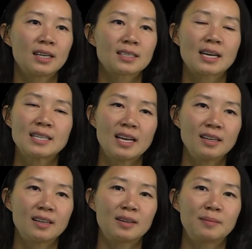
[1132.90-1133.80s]

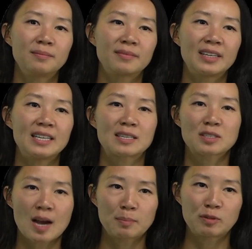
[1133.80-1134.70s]
Titanium is the
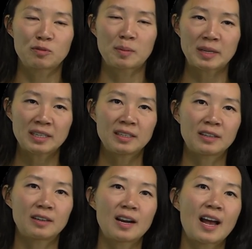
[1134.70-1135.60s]
top performing
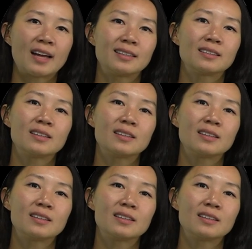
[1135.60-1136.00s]
here at